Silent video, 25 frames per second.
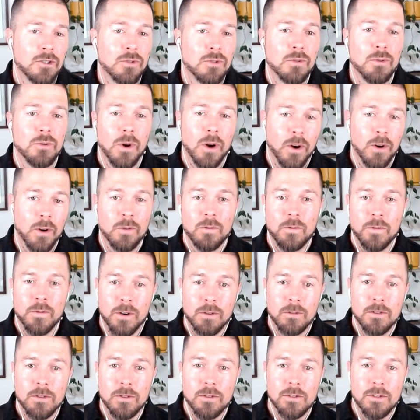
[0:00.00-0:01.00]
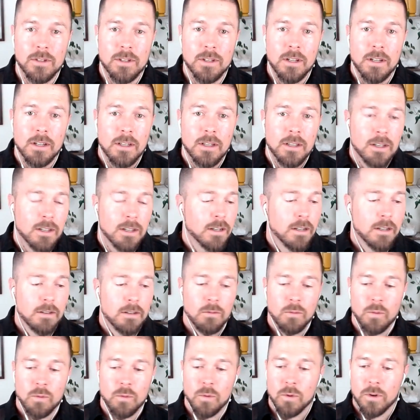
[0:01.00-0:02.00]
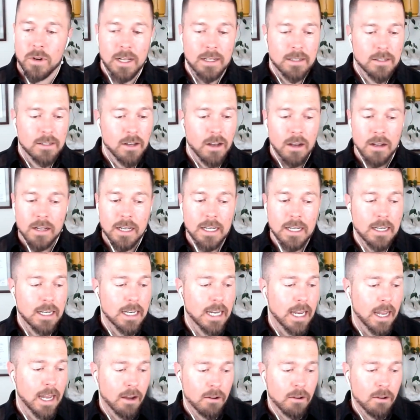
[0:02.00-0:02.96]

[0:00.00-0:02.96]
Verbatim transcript: We're not mm-hmm. talking counting all your macros and